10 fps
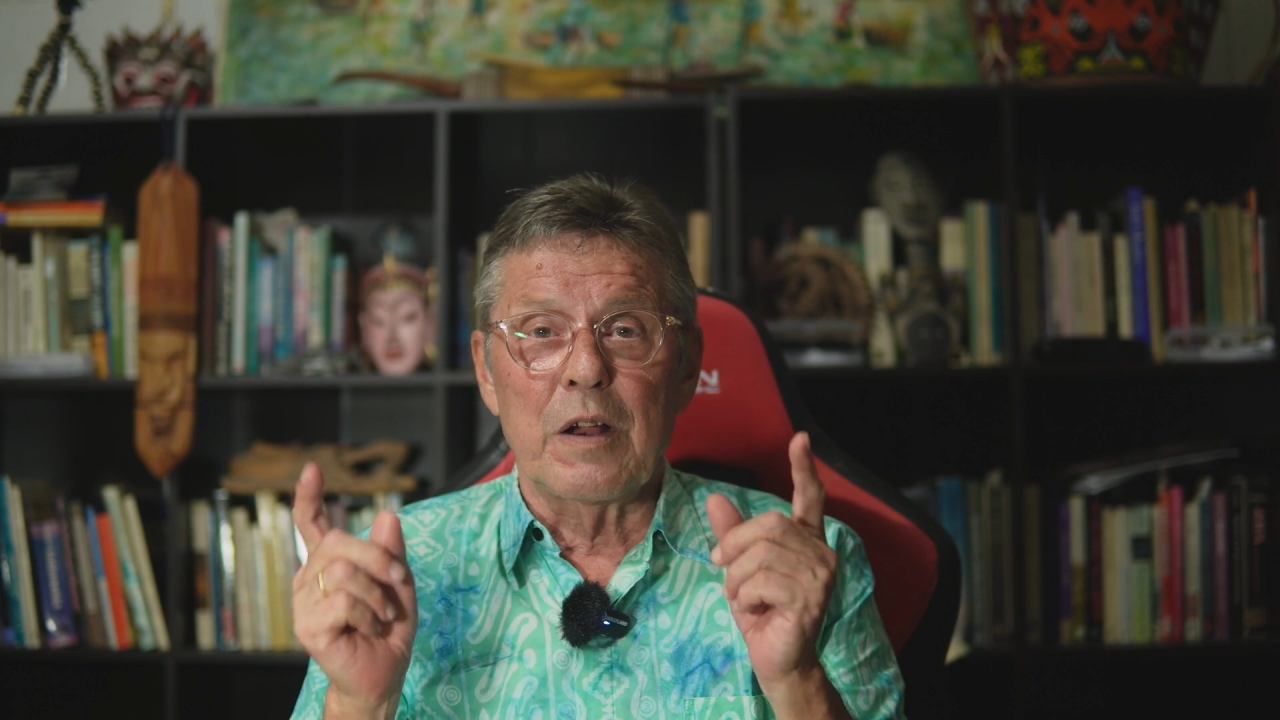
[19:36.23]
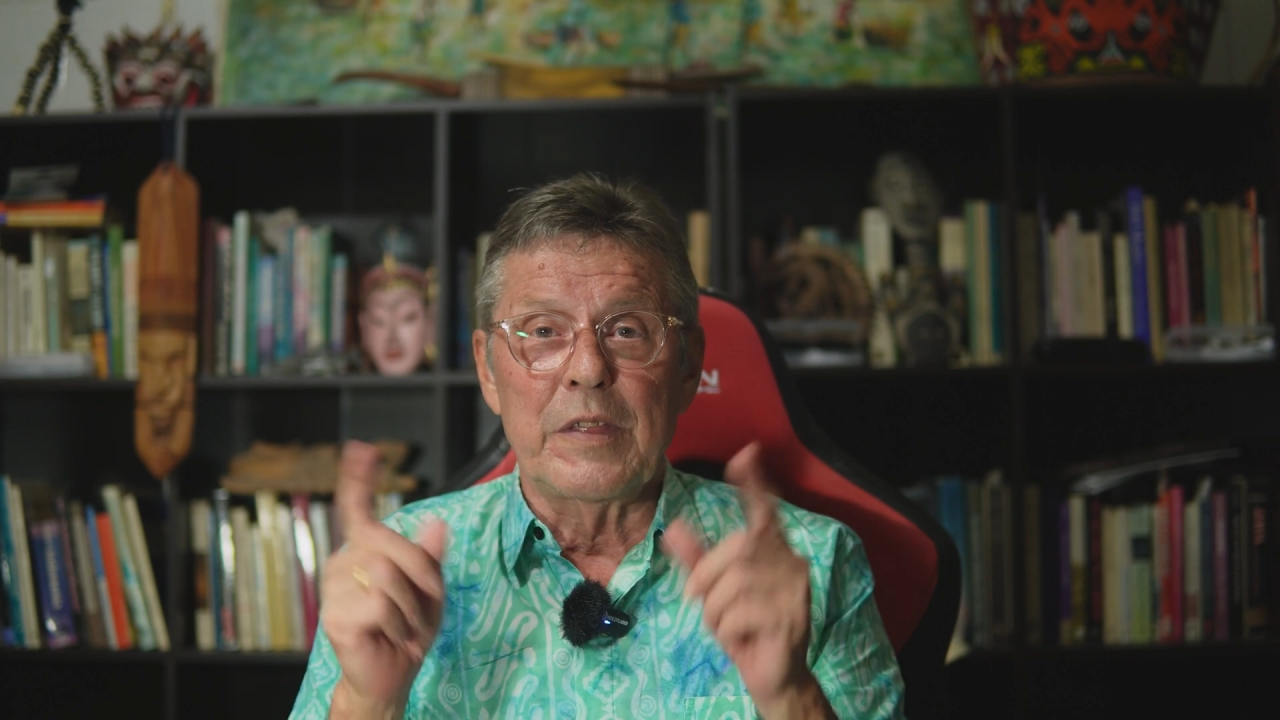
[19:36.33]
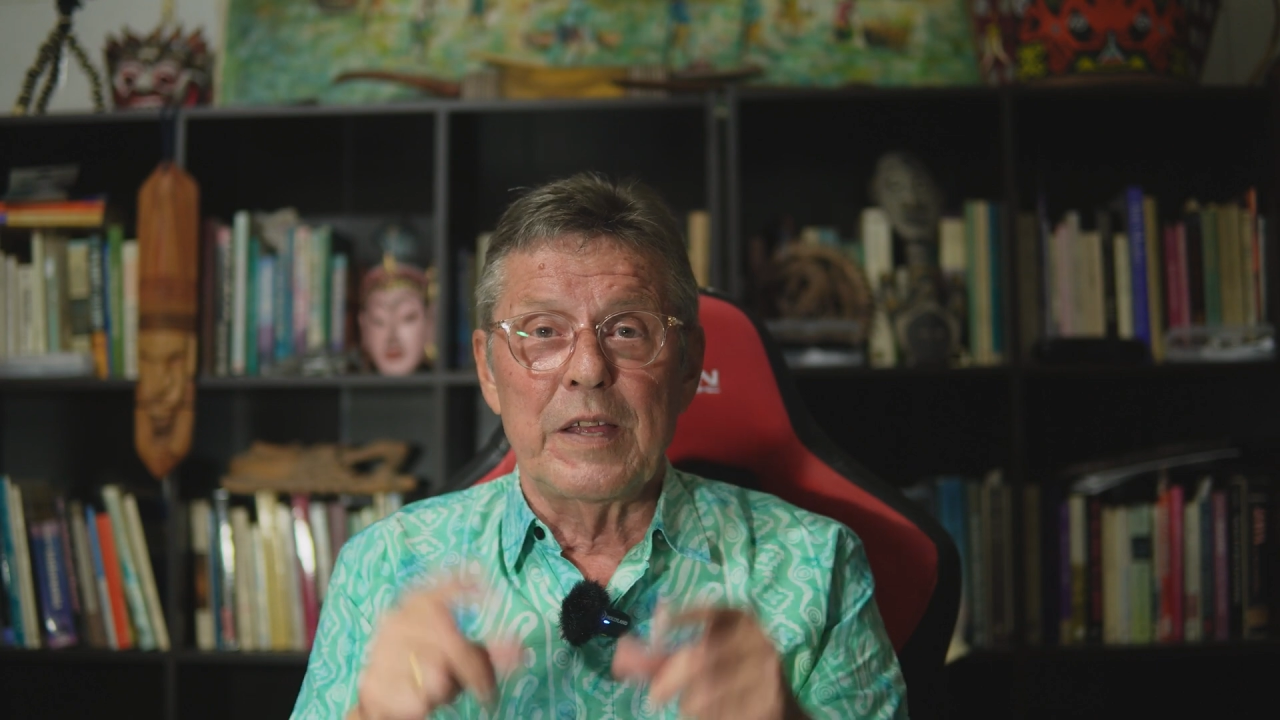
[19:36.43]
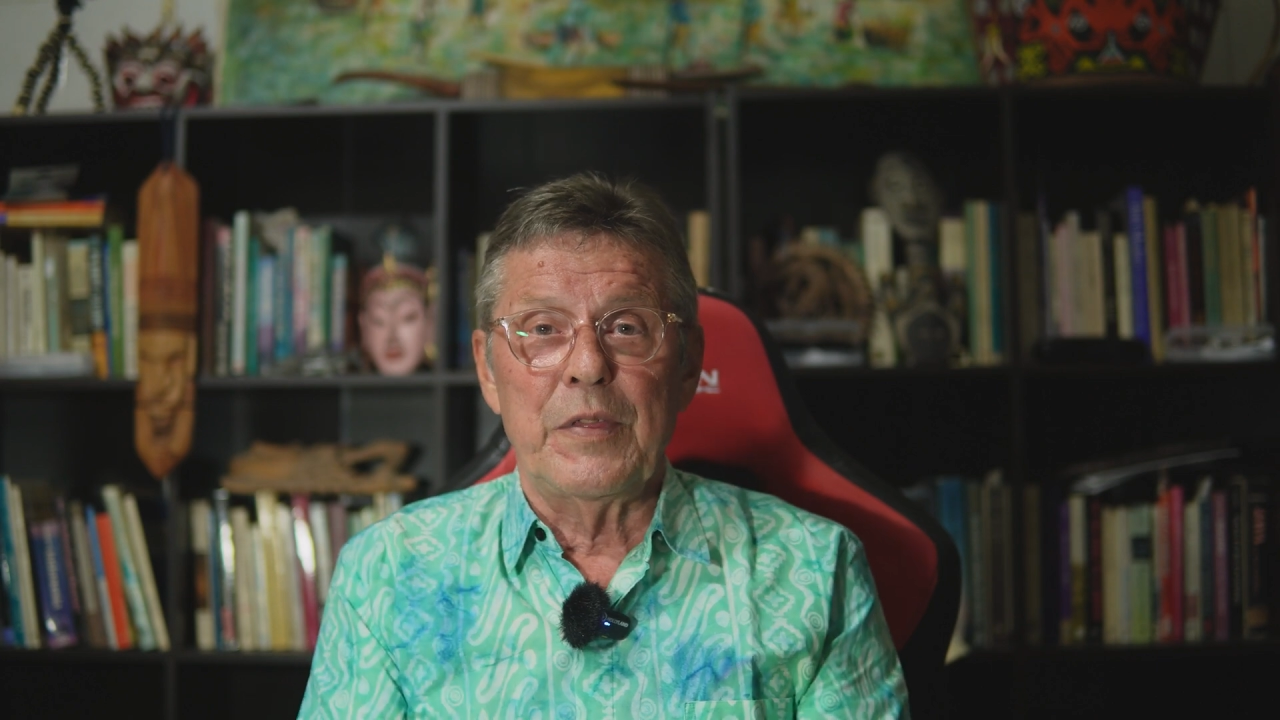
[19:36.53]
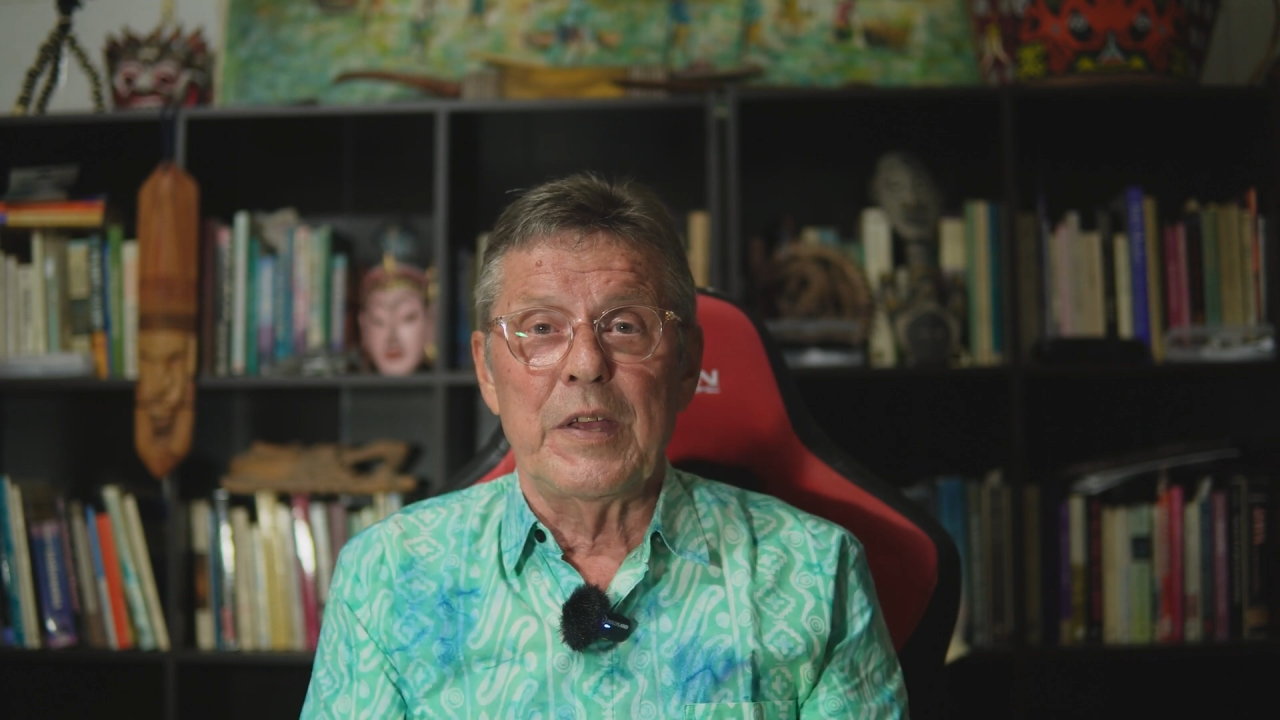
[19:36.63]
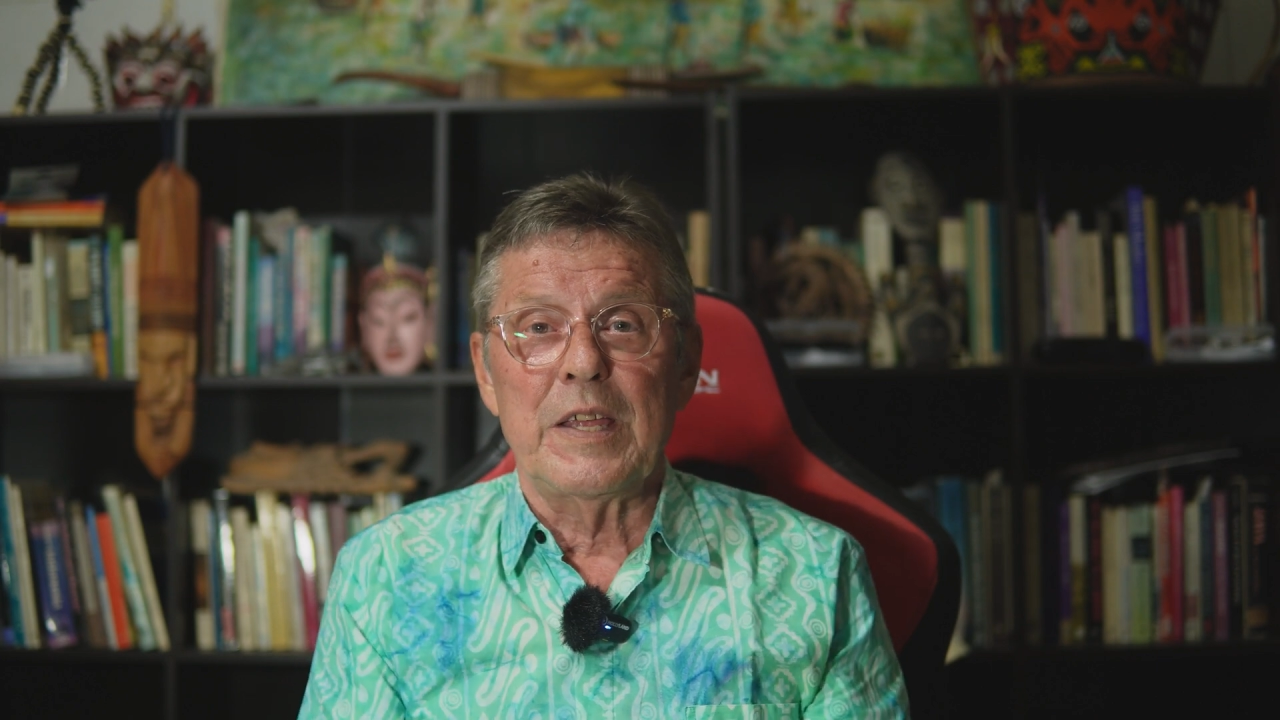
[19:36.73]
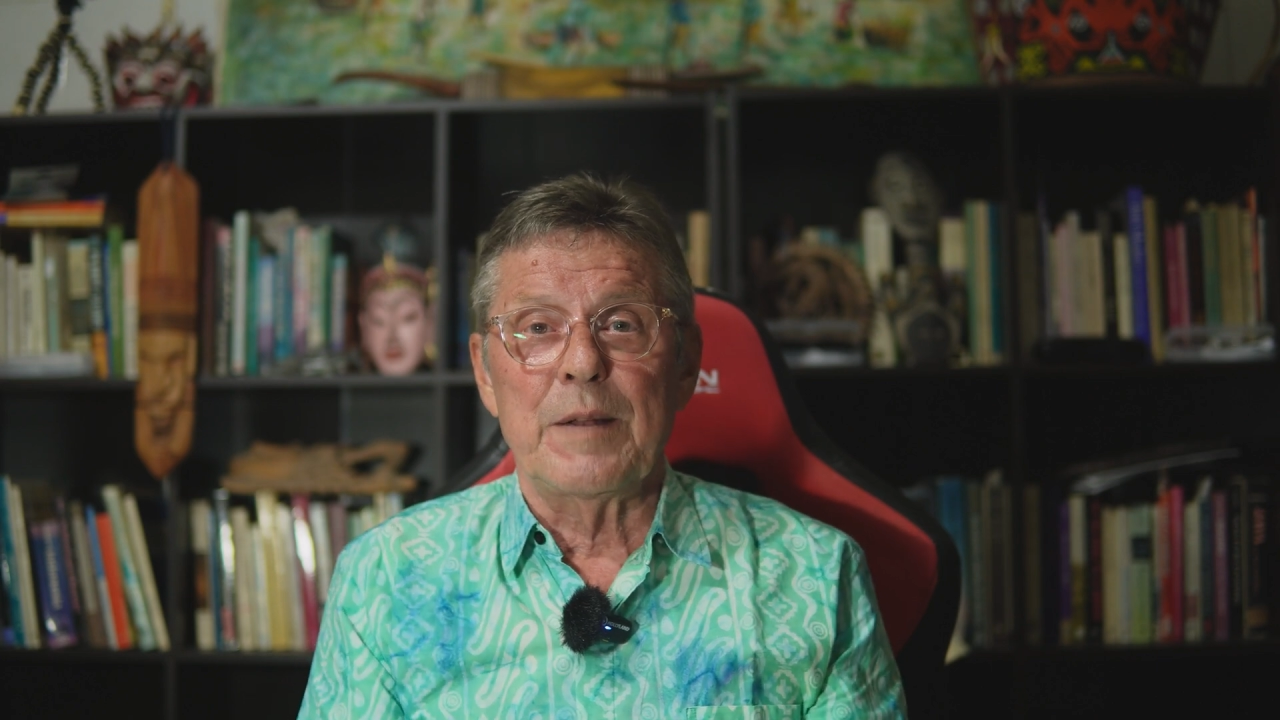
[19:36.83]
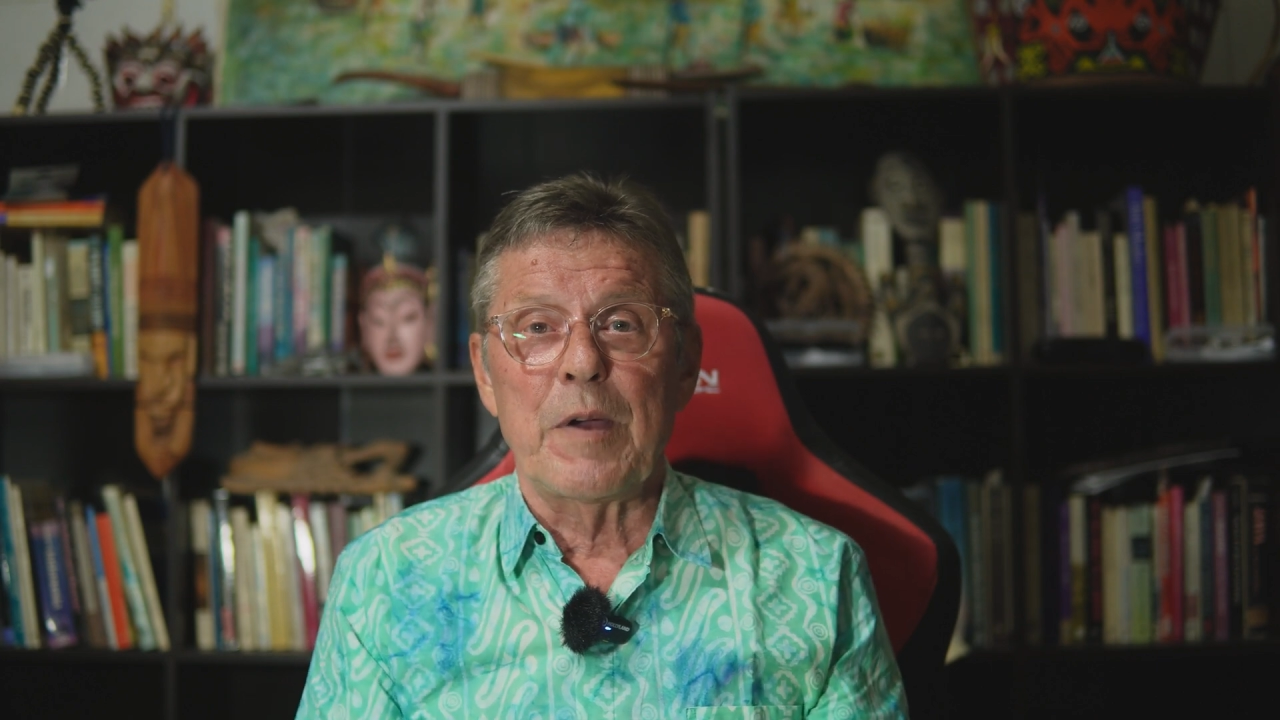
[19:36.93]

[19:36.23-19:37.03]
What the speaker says: are they thinking